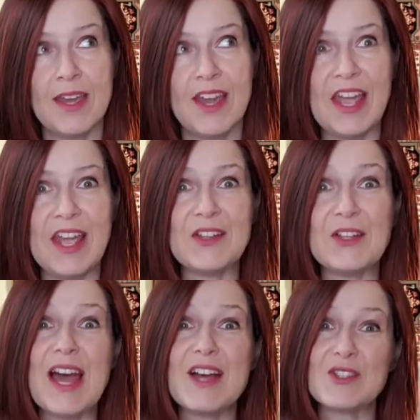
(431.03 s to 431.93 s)
And it
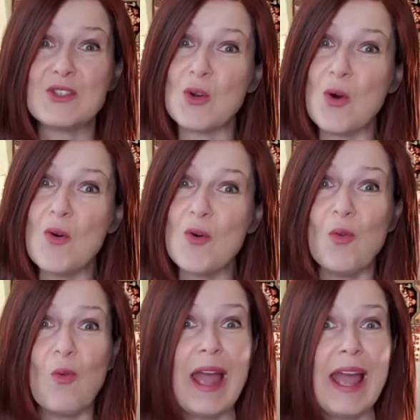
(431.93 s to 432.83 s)
has its own
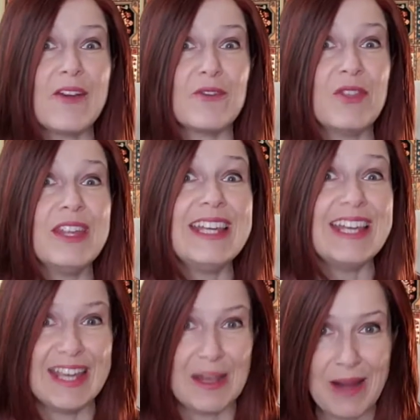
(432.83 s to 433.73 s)
way of
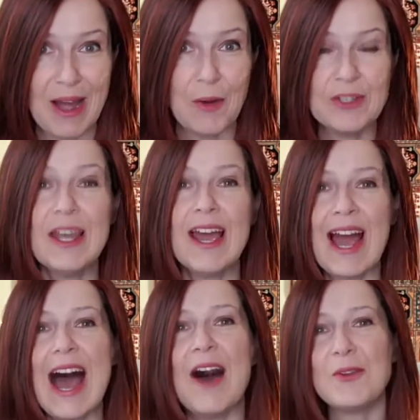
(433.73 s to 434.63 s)
thinking about
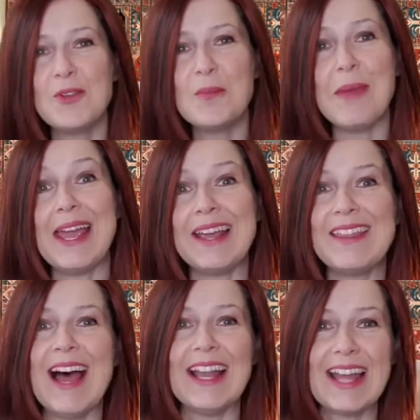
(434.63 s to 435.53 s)
how to make
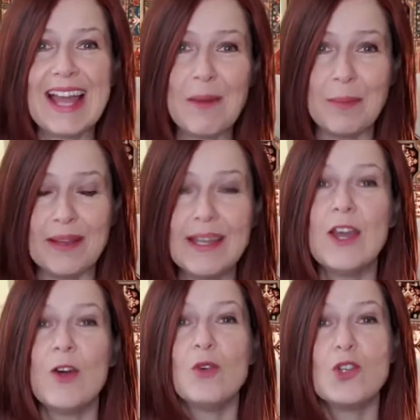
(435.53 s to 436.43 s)
that happen,
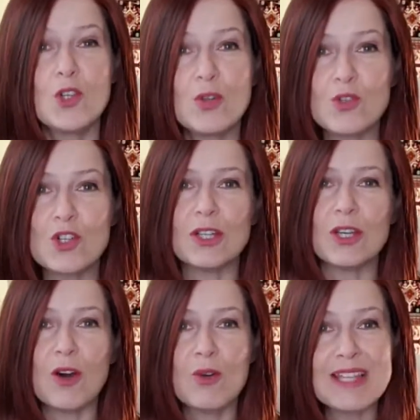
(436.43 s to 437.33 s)
which usually
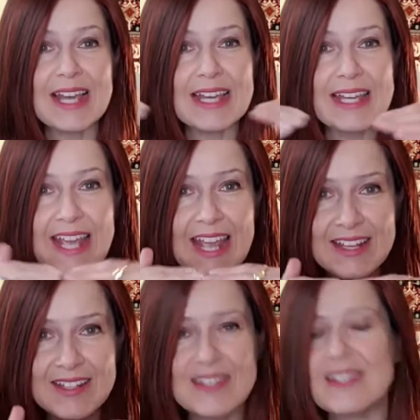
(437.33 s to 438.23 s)
goes
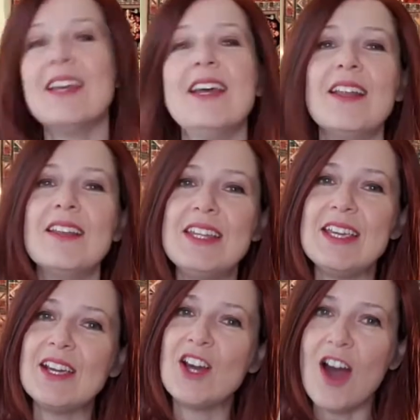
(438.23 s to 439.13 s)
against
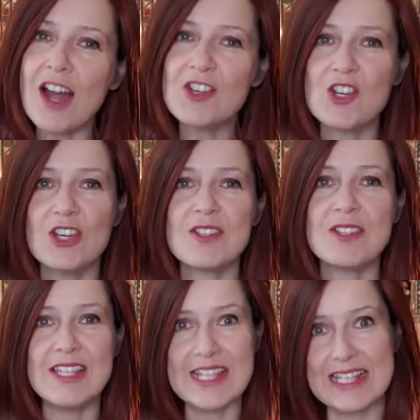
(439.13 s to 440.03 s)
the conscious
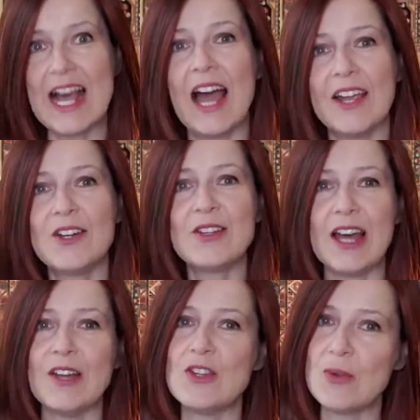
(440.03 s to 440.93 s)
desire
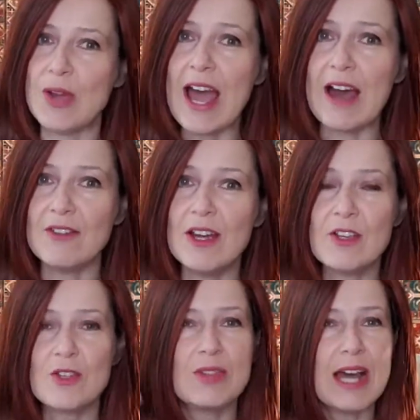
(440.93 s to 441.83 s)
that you have.
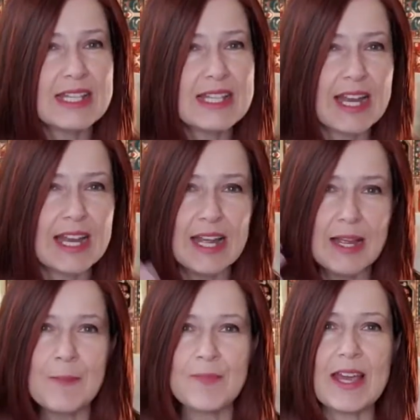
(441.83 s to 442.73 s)
So that's kind of
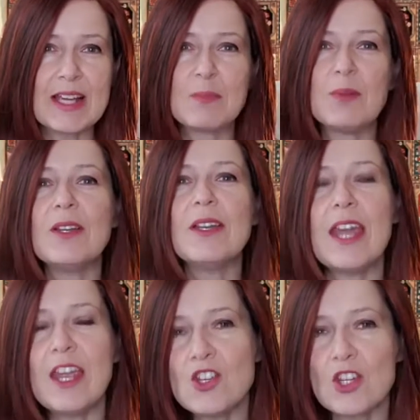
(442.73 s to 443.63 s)

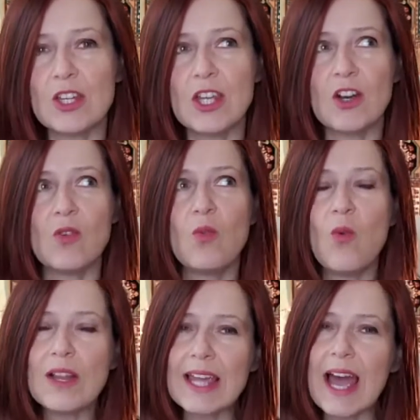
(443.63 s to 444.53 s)
explanation here of
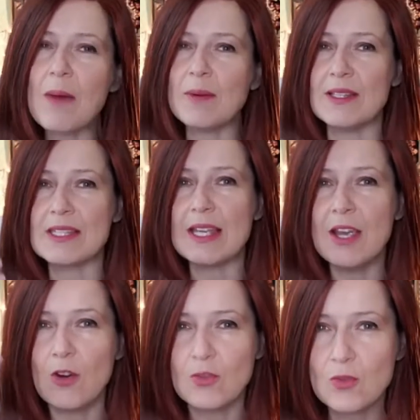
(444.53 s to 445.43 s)
what happens
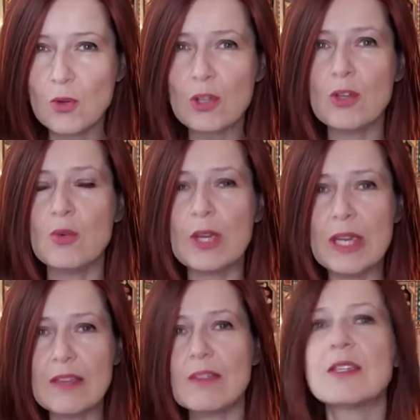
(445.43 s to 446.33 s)
for you
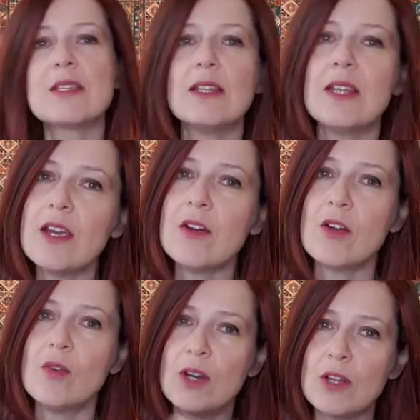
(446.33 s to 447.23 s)
in the
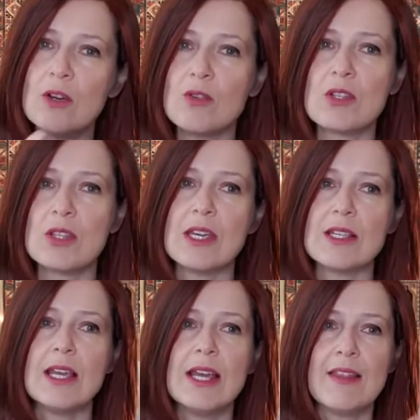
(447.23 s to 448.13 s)
scenario where those
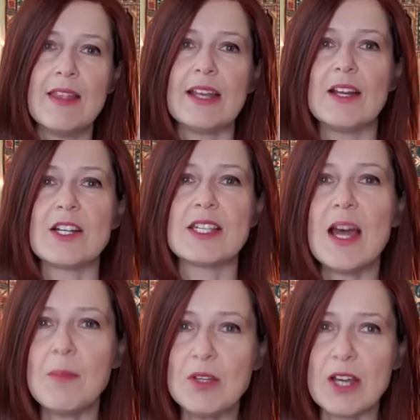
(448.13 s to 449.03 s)
things that are
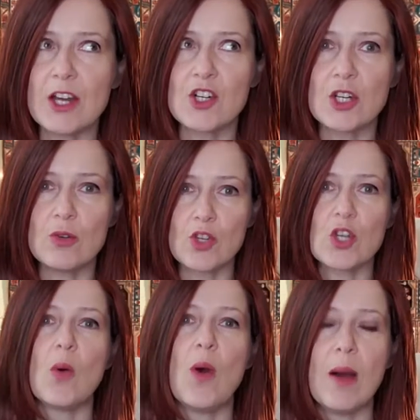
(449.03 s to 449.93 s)
sabotaging you
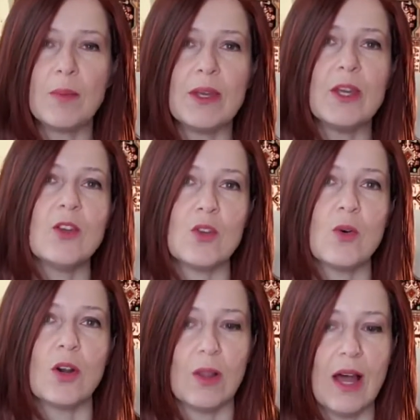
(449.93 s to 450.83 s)
show up in
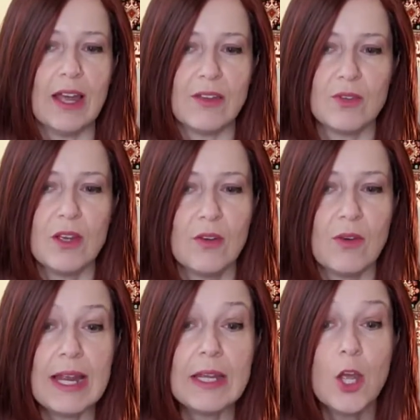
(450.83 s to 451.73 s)
your life,
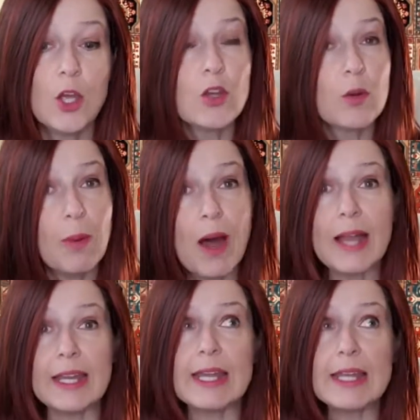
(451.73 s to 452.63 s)
right? Your
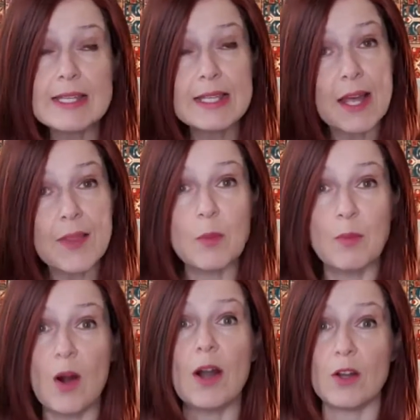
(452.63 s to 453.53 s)
body is another
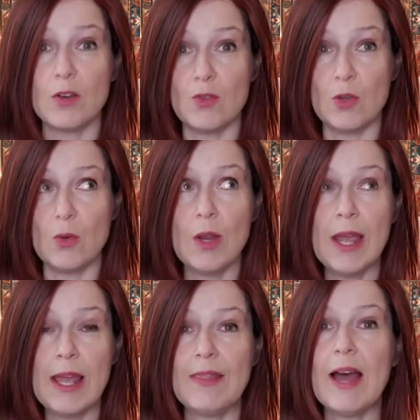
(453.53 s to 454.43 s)
part of you
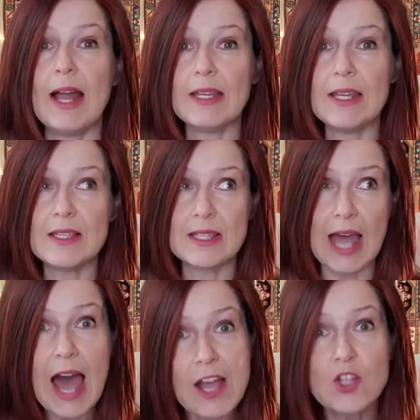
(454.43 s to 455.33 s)
that is
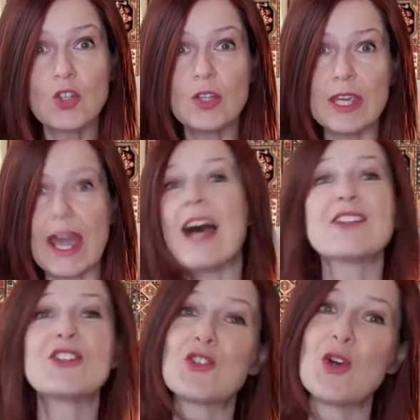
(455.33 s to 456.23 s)
actually has
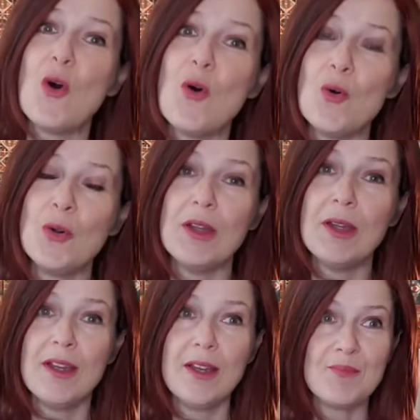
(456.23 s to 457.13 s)
its own
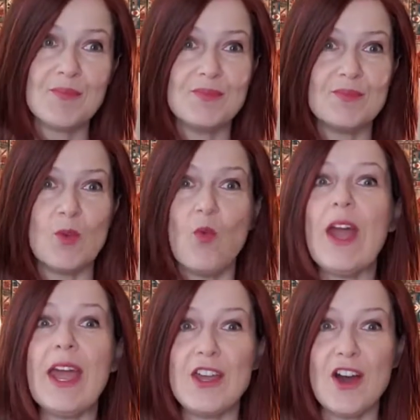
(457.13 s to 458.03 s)

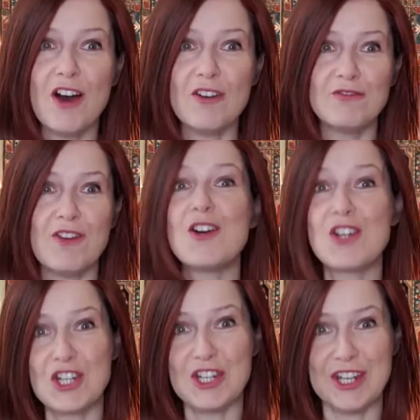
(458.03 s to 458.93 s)
way of
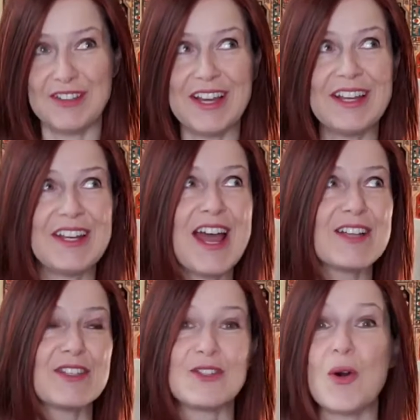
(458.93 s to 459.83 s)
functioning, that it has
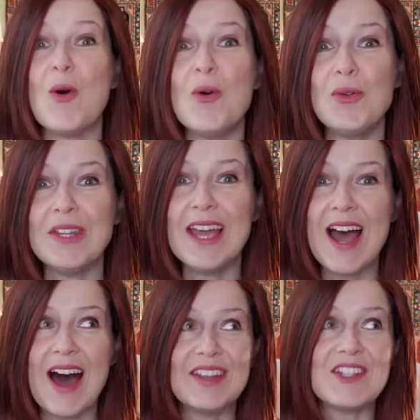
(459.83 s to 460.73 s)
its own
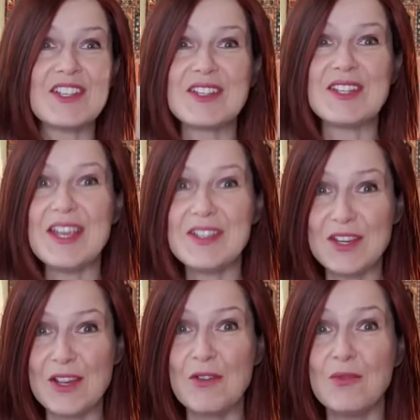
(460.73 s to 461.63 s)

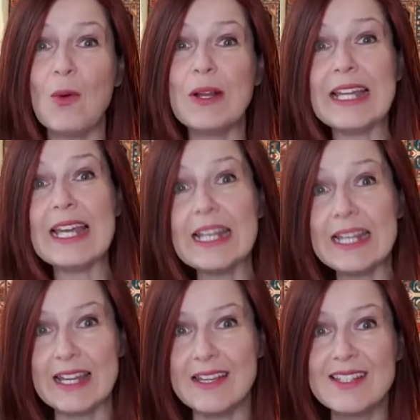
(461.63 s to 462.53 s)
understanding of what it
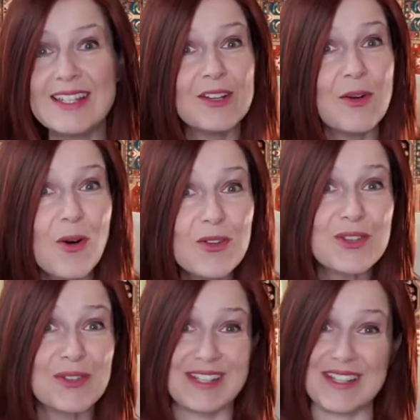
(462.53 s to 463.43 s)
needs that
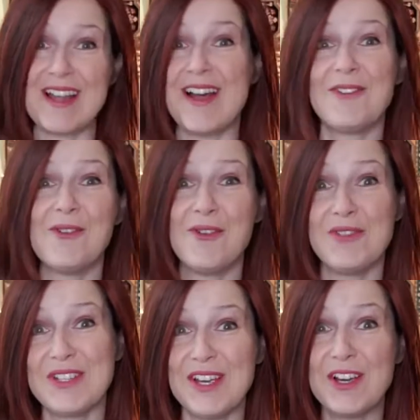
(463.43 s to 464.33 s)
also does not
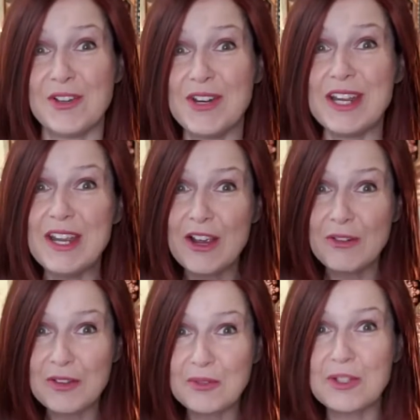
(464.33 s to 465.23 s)
always agree
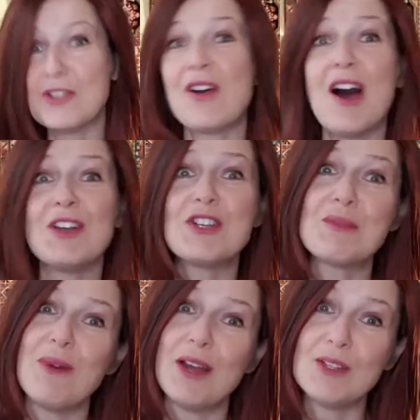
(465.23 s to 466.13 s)
with what your conscious
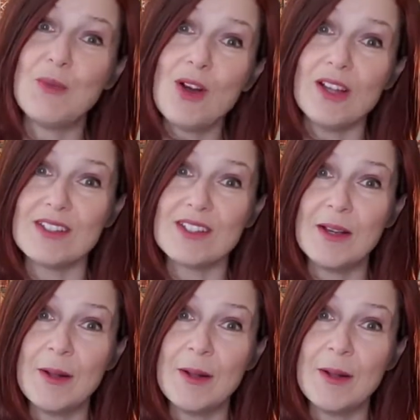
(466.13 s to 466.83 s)
mind wants.